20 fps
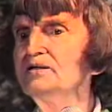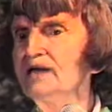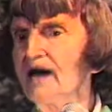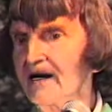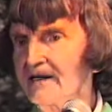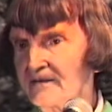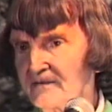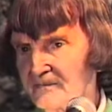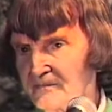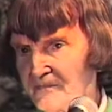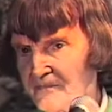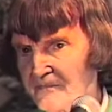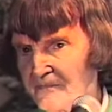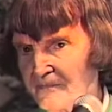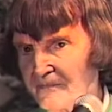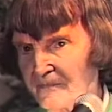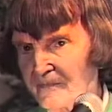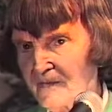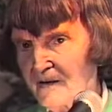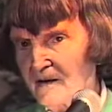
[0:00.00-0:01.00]
none
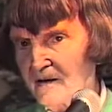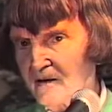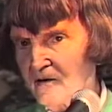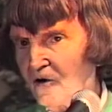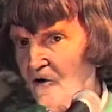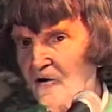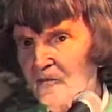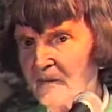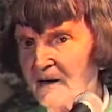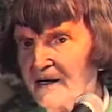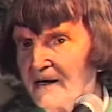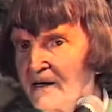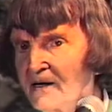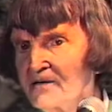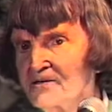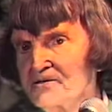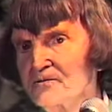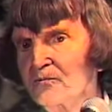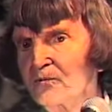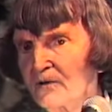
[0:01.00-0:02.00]
all my
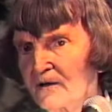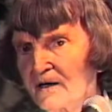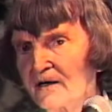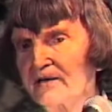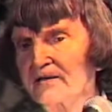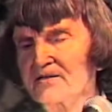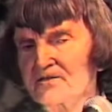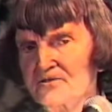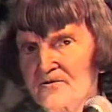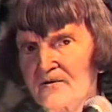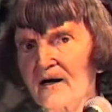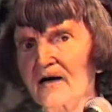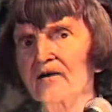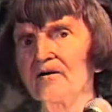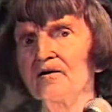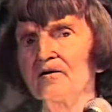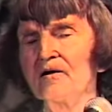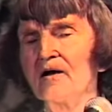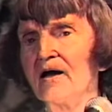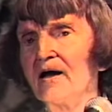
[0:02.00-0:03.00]
years' work and
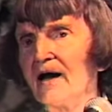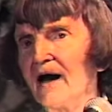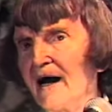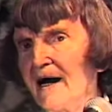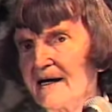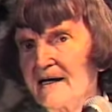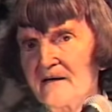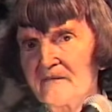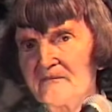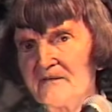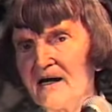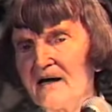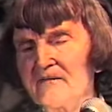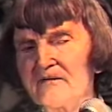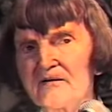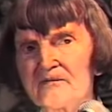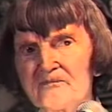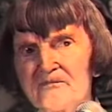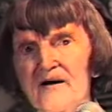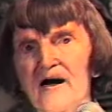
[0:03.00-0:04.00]
struggle, I have
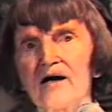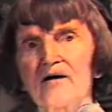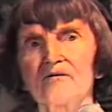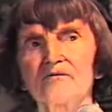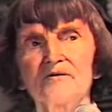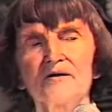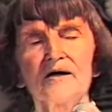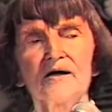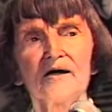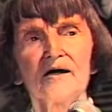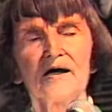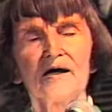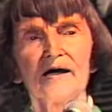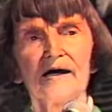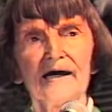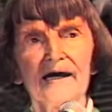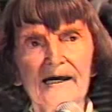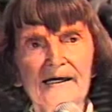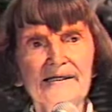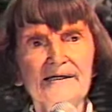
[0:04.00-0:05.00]
never found
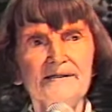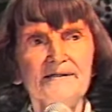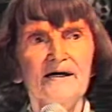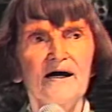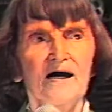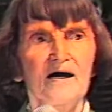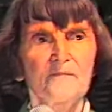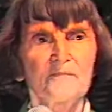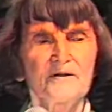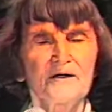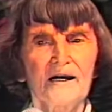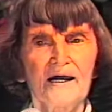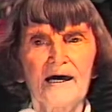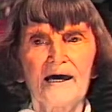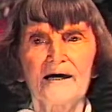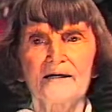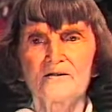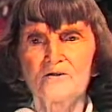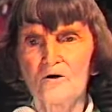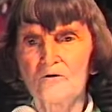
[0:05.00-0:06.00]
any time that I
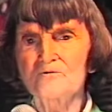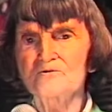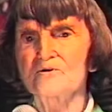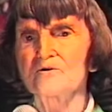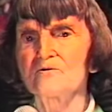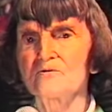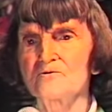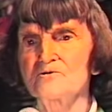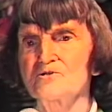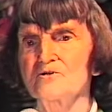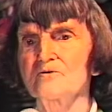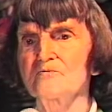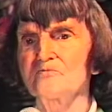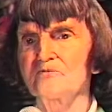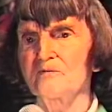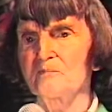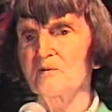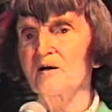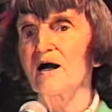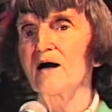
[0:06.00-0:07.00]
had no solution
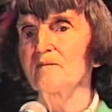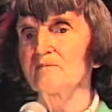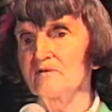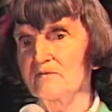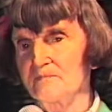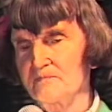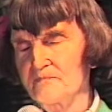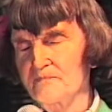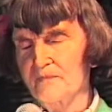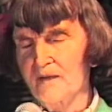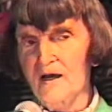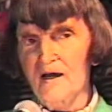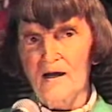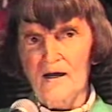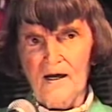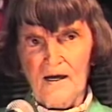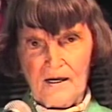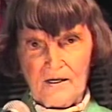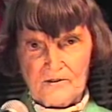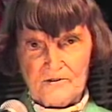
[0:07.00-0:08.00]
for problem.
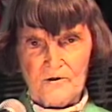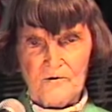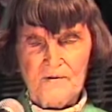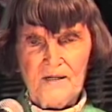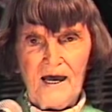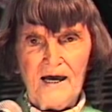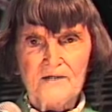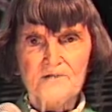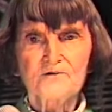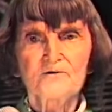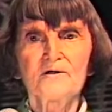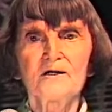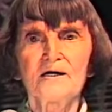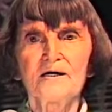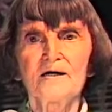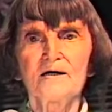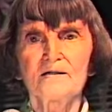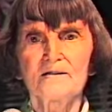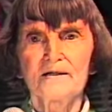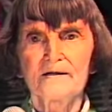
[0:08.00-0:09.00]
So
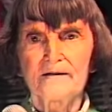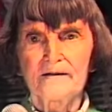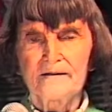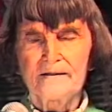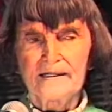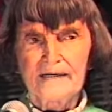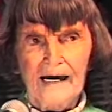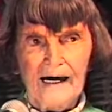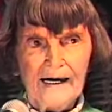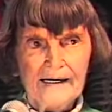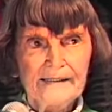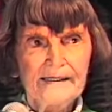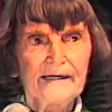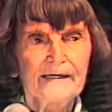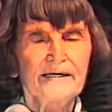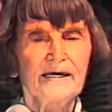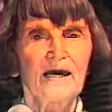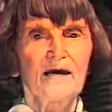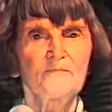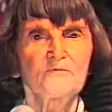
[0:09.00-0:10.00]
naturally, the, the idea
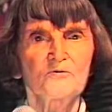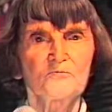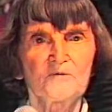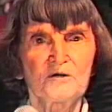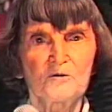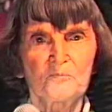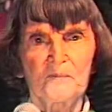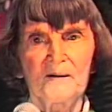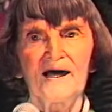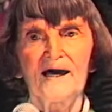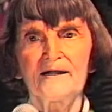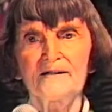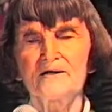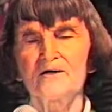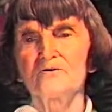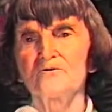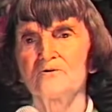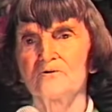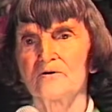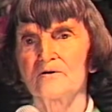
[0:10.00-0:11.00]
came to me to plant
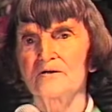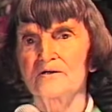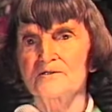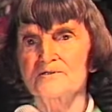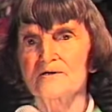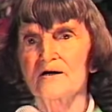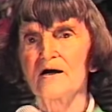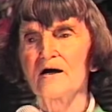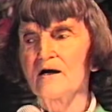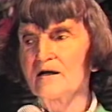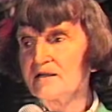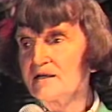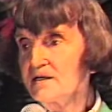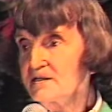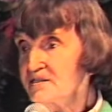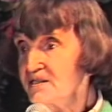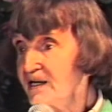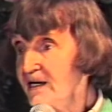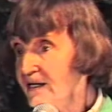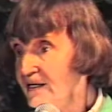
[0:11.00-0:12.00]
indoors
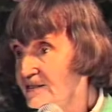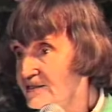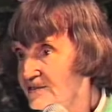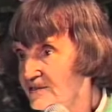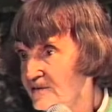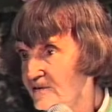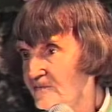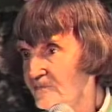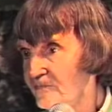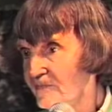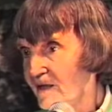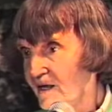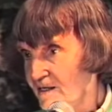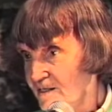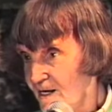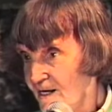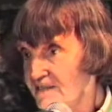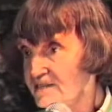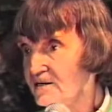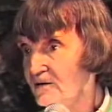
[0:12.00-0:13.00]
these seeds, and
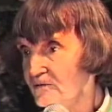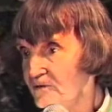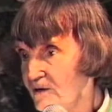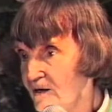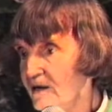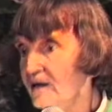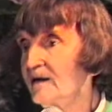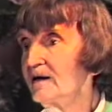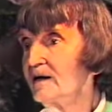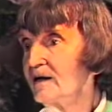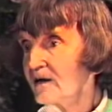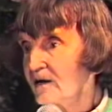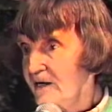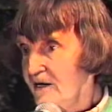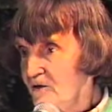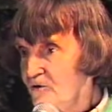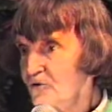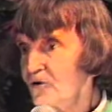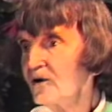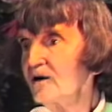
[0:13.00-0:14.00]
that's how the
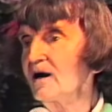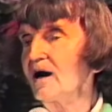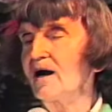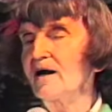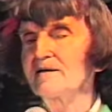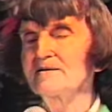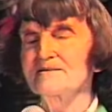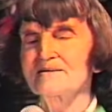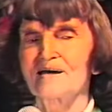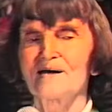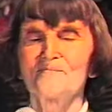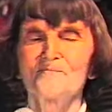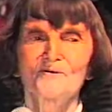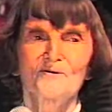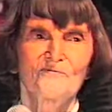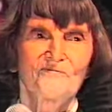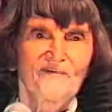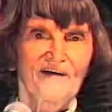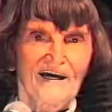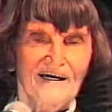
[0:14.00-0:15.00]
indoor gardens came into
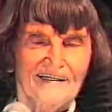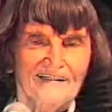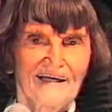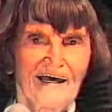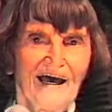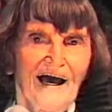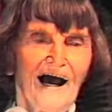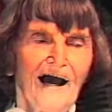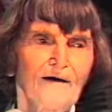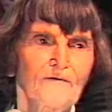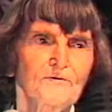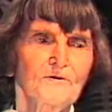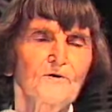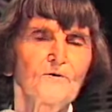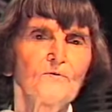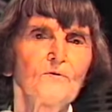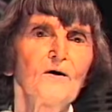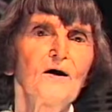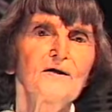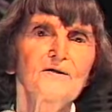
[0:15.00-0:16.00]
effect. I could
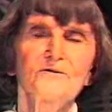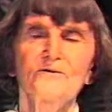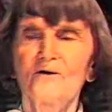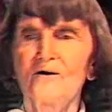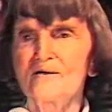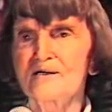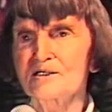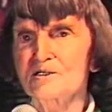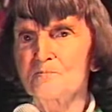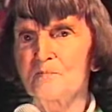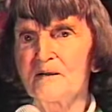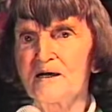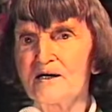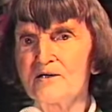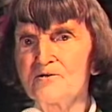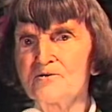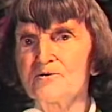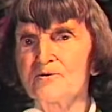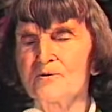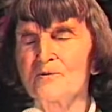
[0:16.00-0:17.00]
go on and on
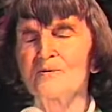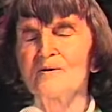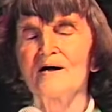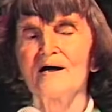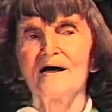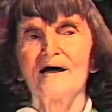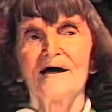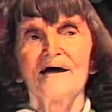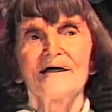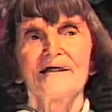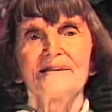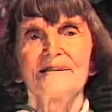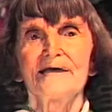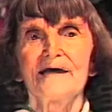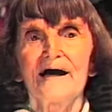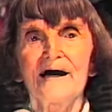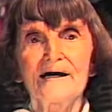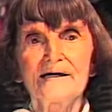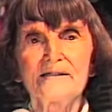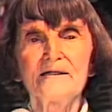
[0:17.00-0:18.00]
explain to you the
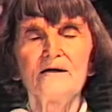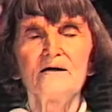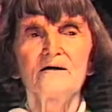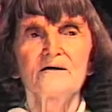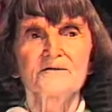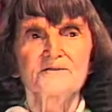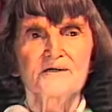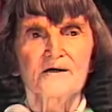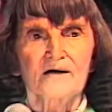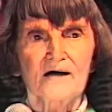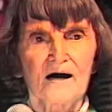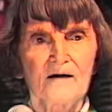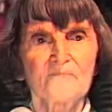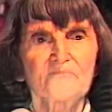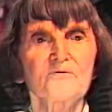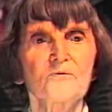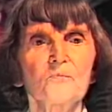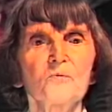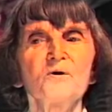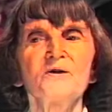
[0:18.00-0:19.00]
ideas that come
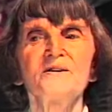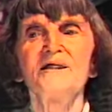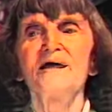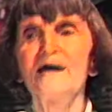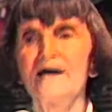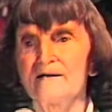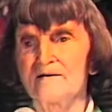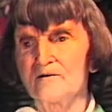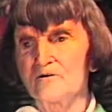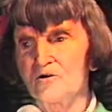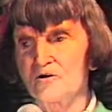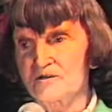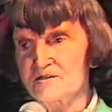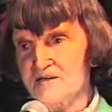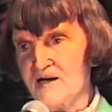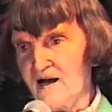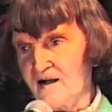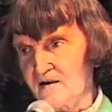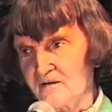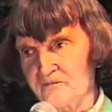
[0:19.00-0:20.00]
from within
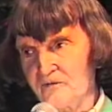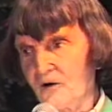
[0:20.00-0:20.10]
yourself